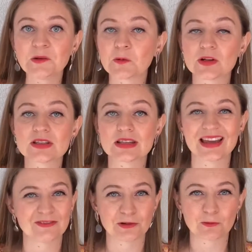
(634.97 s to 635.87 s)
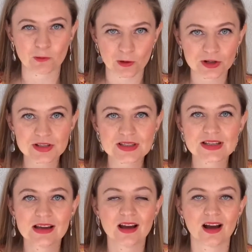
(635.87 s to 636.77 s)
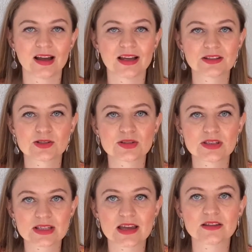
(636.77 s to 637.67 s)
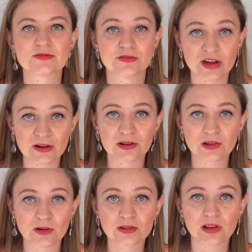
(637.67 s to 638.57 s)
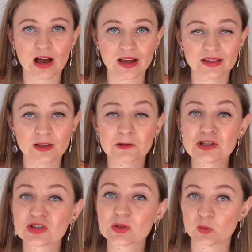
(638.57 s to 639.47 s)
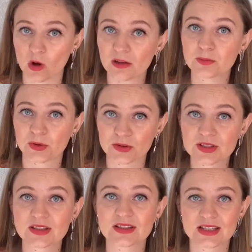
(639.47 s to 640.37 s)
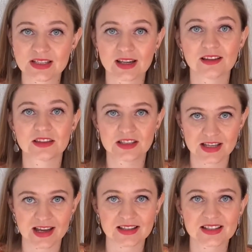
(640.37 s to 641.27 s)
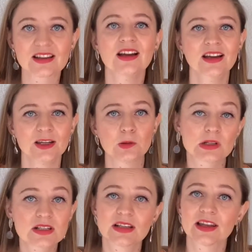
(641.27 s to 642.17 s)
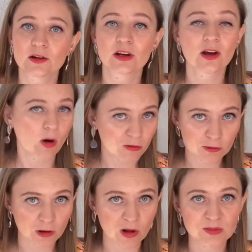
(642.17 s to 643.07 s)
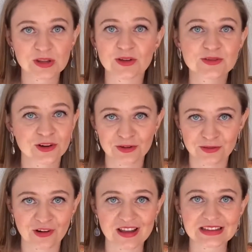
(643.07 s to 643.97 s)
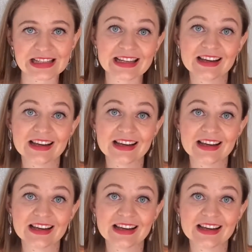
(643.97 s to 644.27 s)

was even worse. I had to stand a very long line. There was just one person sitting at the desk. He was clearly overwhelmed, not very friendly.